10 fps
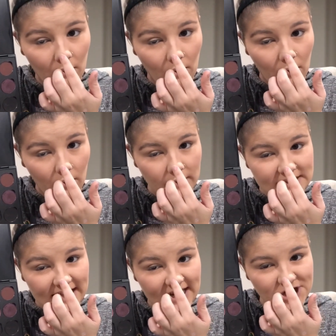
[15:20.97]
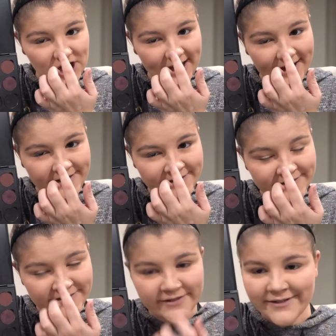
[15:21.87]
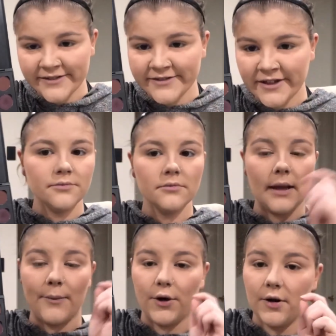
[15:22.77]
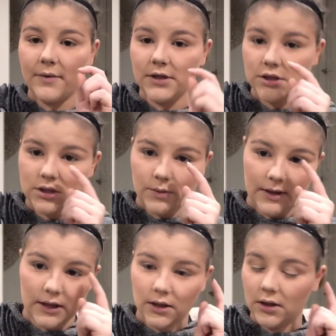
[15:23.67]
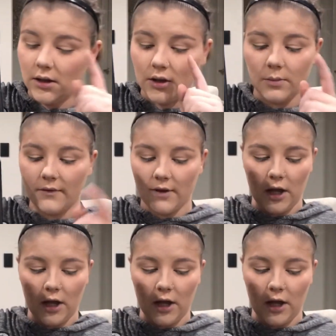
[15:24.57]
Oh, there's that itch again. I'm going to be just doing a little bit of a